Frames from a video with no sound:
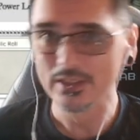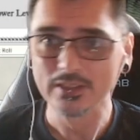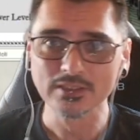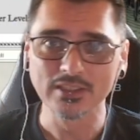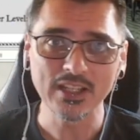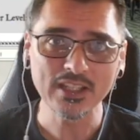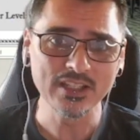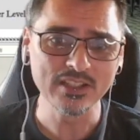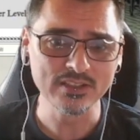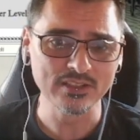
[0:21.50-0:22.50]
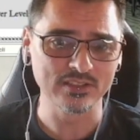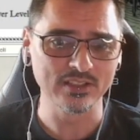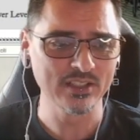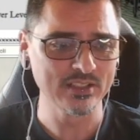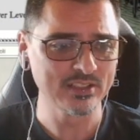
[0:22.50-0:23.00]
Today is
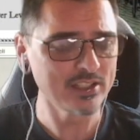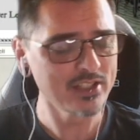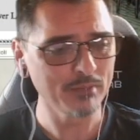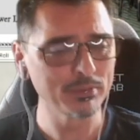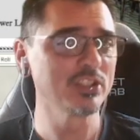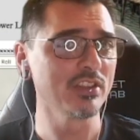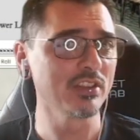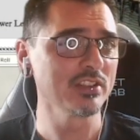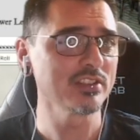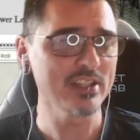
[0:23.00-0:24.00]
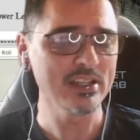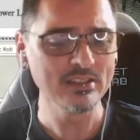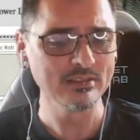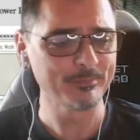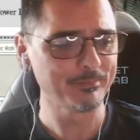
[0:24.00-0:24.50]
TTRPG Thursday,